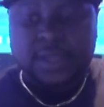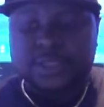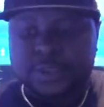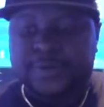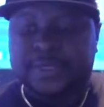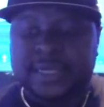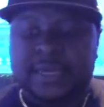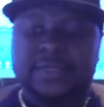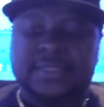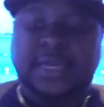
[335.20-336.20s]
super
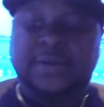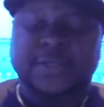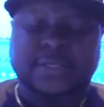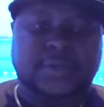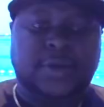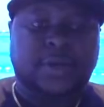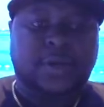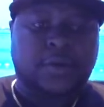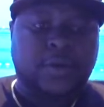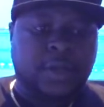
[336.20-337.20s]
excited to see how this is going to go.